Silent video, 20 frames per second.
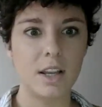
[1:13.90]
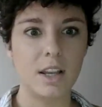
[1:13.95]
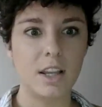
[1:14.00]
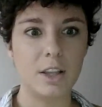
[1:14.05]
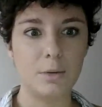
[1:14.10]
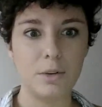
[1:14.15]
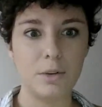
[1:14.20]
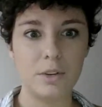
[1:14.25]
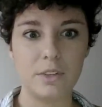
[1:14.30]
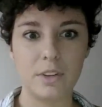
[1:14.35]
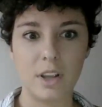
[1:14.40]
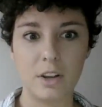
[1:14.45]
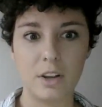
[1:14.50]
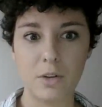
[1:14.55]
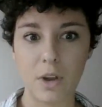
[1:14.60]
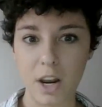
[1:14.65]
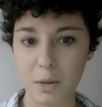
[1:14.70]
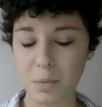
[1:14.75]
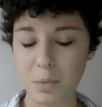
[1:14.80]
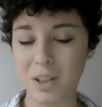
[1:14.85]
He was
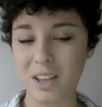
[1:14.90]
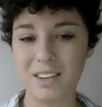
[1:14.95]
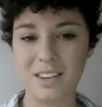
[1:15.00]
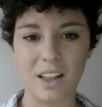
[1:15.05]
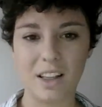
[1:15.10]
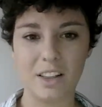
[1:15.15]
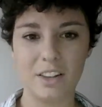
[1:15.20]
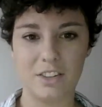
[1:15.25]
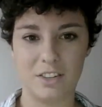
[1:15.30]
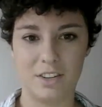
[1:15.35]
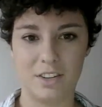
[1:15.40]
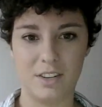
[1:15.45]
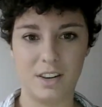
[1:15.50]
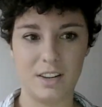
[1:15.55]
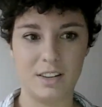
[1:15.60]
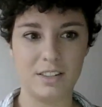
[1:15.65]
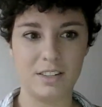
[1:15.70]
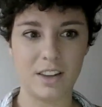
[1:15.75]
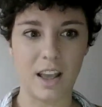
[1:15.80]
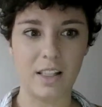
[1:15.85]
incredibly intelligent
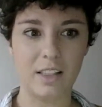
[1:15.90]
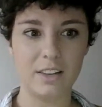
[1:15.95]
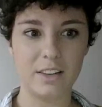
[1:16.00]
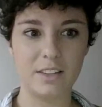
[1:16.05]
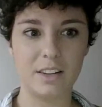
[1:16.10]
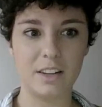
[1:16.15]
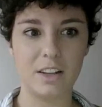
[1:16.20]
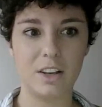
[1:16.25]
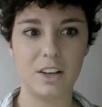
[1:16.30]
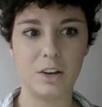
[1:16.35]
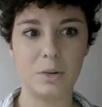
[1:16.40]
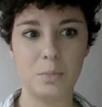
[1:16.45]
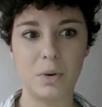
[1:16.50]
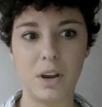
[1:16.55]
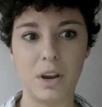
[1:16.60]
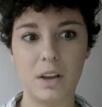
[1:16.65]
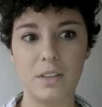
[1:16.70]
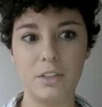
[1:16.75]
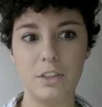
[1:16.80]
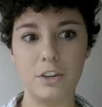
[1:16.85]
and talented,
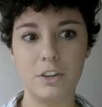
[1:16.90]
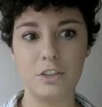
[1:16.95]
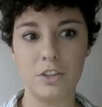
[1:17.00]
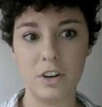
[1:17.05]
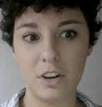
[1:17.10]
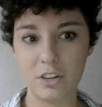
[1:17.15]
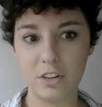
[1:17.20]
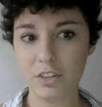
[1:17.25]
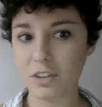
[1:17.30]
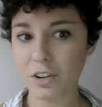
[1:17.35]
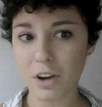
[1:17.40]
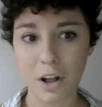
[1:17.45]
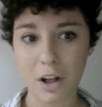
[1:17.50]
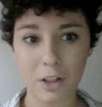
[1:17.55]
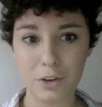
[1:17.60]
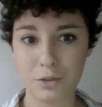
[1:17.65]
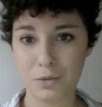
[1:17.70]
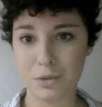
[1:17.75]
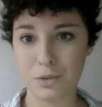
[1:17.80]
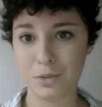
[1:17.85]
but the traditional
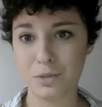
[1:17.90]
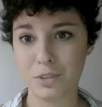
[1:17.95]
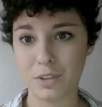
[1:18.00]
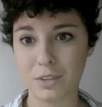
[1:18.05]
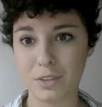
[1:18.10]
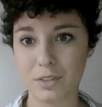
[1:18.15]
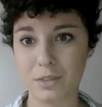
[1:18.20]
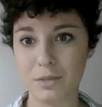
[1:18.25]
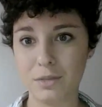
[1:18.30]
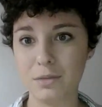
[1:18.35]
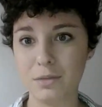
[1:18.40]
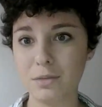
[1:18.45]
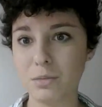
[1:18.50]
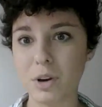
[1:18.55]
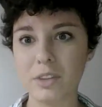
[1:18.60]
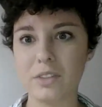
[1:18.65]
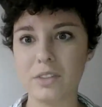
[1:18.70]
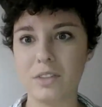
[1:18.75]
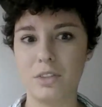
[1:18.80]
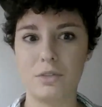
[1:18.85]
college route just
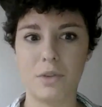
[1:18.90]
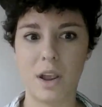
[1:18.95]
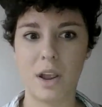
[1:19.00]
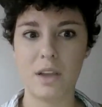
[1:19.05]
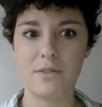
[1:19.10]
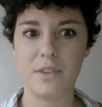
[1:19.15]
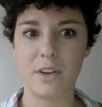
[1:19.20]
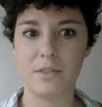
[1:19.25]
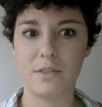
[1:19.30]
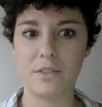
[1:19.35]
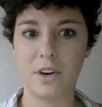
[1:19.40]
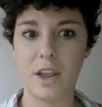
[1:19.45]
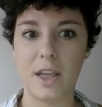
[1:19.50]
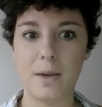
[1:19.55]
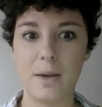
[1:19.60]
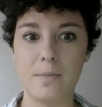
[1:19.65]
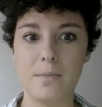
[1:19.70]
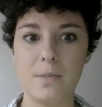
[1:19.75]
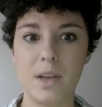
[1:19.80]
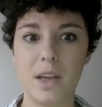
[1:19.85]
wasn't the right fit for
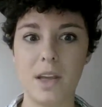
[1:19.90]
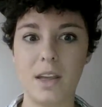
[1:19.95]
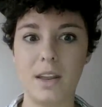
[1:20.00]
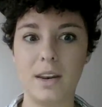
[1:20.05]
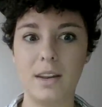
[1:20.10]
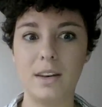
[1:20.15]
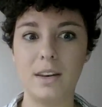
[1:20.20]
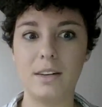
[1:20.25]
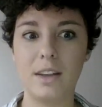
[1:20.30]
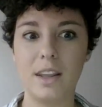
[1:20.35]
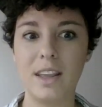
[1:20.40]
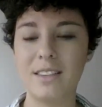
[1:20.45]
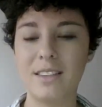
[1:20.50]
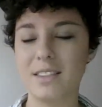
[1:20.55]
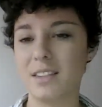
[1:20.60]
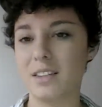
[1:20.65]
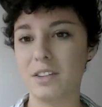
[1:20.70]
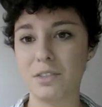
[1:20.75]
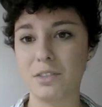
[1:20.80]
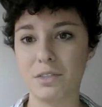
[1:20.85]
him, and it
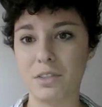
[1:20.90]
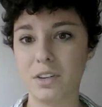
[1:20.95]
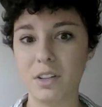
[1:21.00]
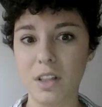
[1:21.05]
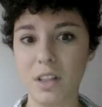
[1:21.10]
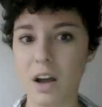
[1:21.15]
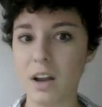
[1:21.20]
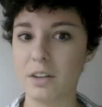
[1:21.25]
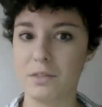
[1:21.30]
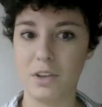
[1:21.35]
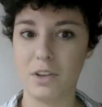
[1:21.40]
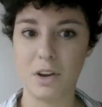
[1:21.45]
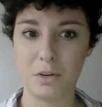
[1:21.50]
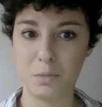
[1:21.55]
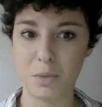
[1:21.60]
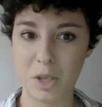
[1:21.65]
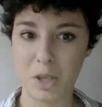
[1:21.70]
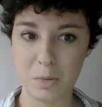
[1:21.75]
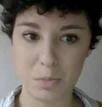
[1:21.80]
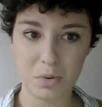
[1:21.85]
isn't for a lot of
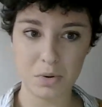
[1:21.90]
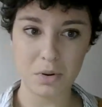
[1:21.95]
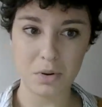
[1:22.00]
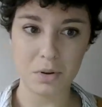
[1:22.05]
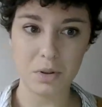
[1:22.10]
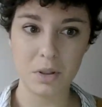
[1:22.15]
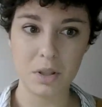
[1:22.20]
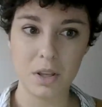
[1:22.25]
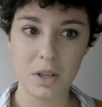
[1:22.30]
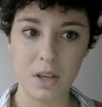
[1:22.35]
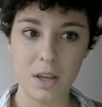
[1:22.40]
young people.